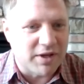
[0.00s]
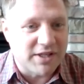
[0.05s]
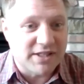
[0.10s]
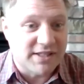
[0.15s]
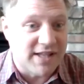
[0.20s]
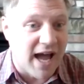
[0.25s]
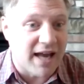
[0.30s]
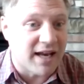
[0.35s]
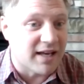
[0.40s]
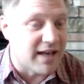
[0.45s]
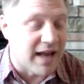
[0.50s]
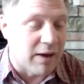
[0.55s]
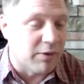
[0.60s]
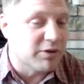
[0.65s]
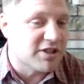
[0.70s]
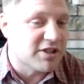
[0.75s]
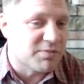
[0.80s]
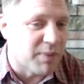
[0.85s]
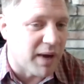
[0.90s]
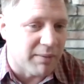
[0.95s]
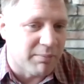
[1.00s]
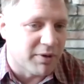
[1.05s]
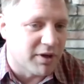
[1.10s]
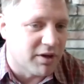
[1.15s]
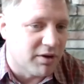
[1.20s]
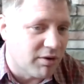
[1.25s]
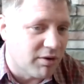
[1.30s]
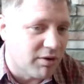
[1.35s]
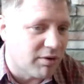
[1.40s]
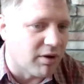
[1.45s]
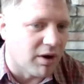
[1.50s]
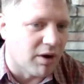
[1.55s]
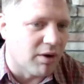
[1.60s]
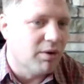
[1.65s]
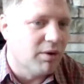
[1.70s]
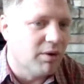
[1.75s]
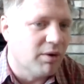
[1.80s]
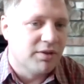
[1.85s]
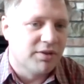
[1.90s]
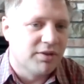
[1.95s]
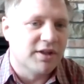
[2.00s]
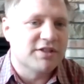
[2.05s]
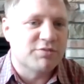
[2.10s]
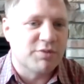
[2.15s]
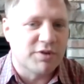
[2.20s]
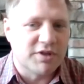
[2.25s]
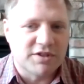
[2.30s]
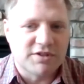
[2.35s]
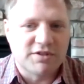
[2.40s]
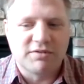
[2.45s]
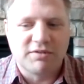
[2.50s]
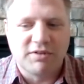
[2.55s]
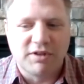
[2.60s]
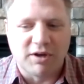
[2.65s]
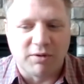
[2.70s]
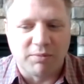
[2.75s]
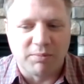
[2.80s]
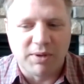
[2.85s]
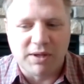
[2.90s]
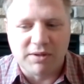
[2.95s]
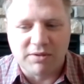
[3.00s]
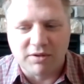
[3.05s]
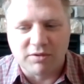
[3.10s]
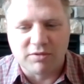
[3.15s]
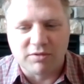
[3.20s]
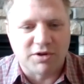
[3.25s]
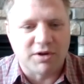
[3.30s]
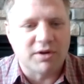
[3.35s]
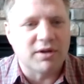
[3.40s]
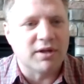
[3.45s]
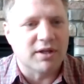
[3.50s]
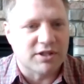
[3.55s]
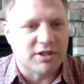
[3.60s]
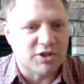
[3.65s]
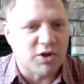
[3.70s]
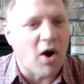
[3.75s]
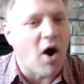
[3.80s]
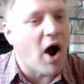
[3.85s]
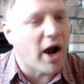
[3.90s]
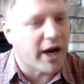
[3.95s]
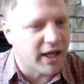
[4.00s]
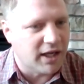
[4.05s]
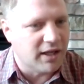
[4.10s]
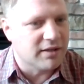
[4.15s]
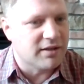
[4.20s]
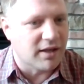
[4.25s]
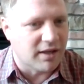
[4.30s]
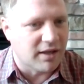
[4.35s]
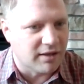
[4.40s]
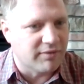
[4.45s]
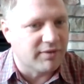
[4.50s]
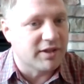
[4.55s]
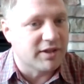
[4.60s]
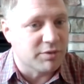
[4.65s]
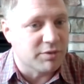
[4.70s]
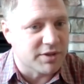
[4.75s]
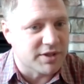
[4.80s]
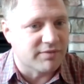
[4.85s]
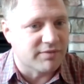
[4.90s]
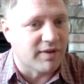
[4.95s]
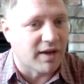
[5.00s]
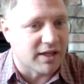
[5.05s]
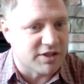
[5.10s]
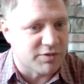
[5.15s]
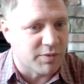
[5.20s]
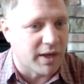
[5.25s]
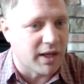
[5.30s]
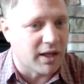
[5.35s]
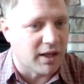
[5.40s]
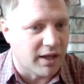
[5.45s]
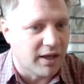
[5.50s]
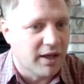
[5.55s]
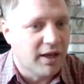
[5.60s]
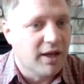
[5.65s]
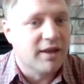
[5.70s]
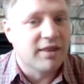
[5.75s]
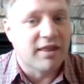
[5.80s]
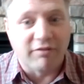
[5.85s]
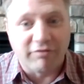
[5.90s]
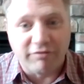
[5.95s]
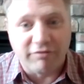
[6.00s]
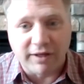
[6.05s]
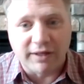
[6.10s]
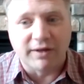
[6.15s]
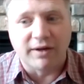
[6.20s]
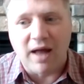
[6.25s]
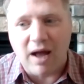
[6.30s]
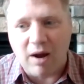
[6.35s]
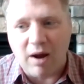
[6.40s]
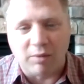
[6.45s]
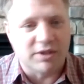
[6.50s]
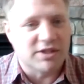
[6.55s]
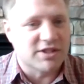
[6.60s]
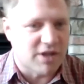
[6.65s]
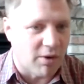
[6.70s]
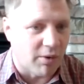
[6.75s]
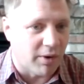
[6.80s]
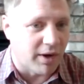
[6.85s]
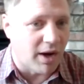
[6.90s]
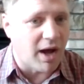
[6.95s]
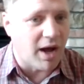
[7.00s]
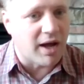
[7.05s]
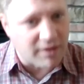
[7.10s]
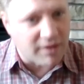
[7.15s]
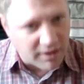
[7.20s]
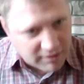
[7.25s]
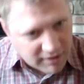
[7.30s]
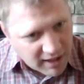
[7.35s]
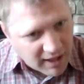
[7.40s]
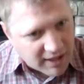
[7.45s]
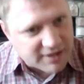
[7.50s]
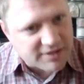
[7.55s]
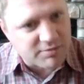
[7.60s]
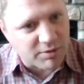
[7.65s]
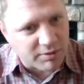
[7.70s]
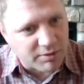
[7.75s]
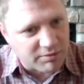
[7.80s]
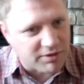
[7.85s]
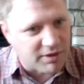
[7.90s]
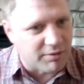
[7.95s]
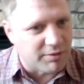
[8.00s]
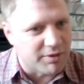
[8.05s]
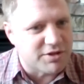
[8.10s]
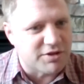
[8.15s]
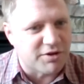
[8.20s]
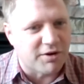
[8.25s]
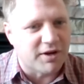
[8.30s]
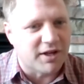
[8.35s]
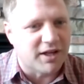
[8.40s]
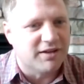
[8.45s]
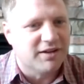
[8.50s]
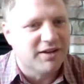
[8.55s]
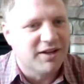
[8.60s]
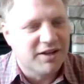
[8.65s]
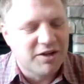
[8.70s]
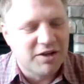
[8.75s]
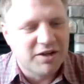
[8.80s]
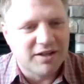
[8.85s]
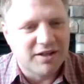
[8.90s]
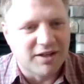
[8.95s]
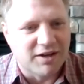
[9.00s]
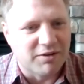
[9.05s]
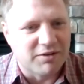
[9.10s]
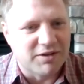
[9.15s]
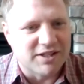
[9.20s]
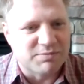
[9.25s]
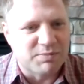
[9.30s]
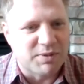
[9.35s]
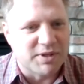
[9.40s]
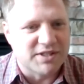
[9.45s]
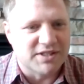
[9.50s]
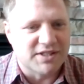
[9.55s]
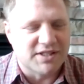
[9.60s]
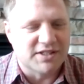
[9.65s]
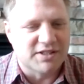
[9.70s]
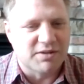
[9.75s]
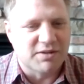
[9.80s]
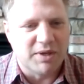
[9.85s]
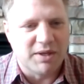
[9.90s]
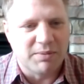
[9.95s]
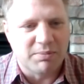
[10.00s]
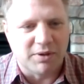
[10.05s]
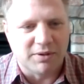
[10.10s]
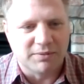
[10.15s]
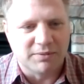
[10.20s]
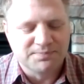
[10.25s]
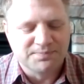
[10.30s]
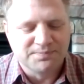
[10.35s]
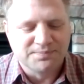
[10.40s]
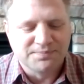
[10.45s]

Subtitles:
was not announced by Maduro. This was, those journalists talking to individuals in Venezuela that figured out what's going on. That yes, they're returning, these businesses to people.